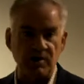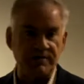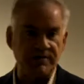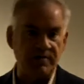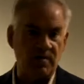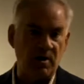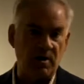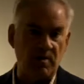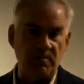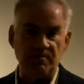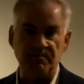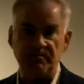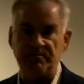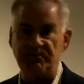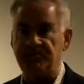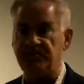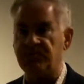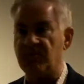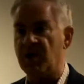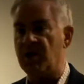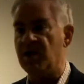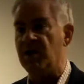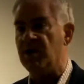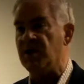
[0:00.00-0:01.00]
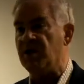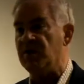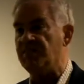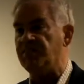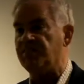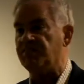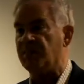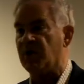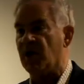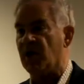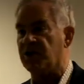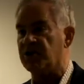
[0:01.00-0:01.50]
from
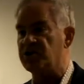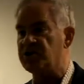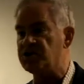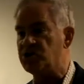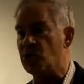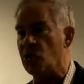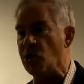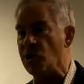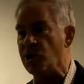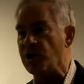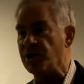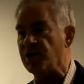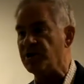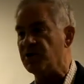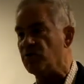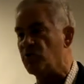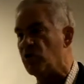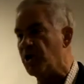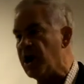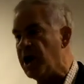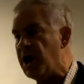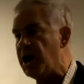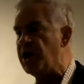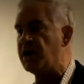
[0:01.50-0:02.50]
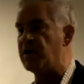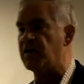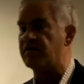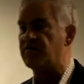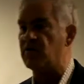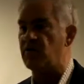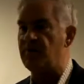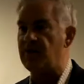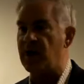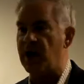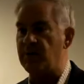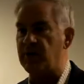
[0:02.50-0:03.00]
an assorted array of
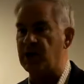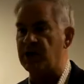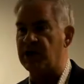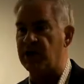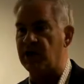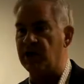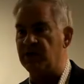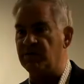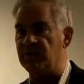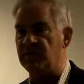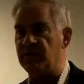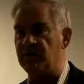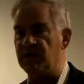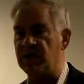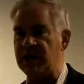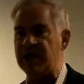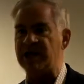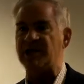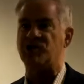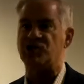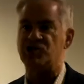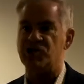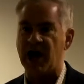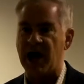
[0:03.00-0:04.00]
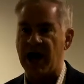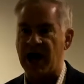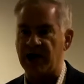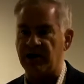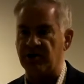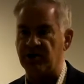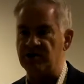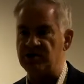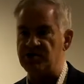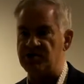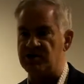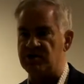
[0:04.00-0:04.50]
Republican
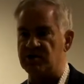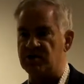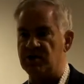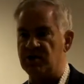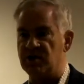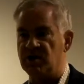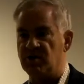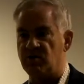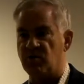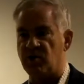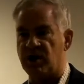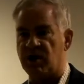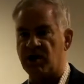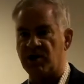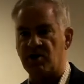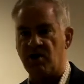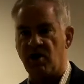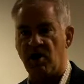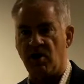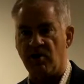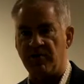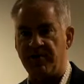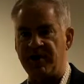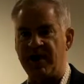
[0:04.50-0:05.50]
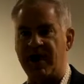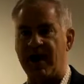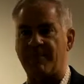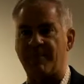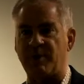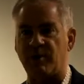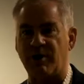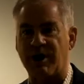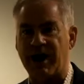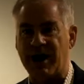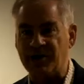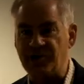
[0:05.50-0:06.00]
insiders, what I call the
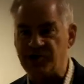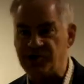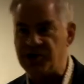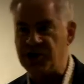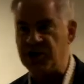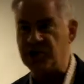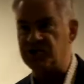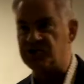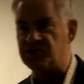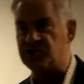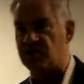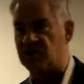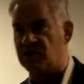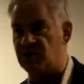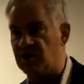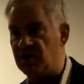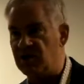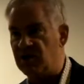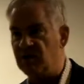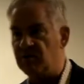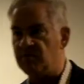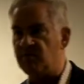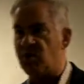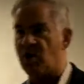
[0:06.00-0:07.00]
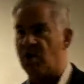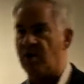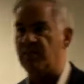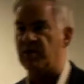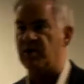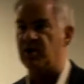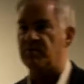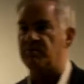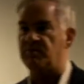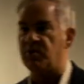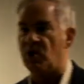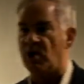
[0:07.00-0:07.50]
apparatchiks, or the
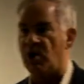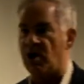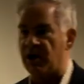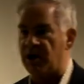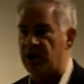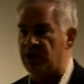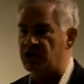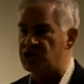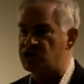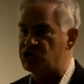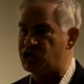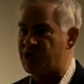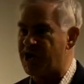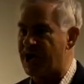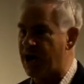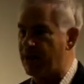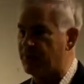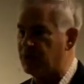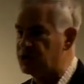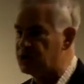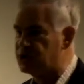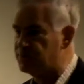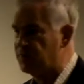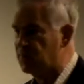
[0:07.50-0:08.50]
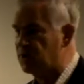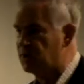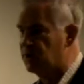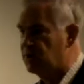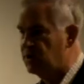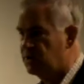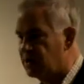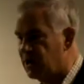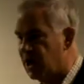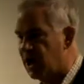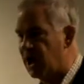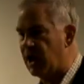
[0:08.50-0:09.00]
permanent party establishment
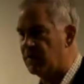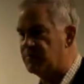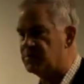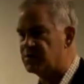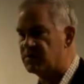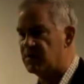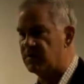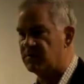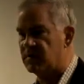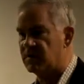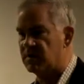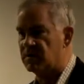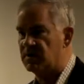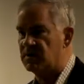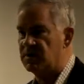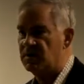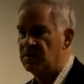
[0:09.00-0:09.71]
types of the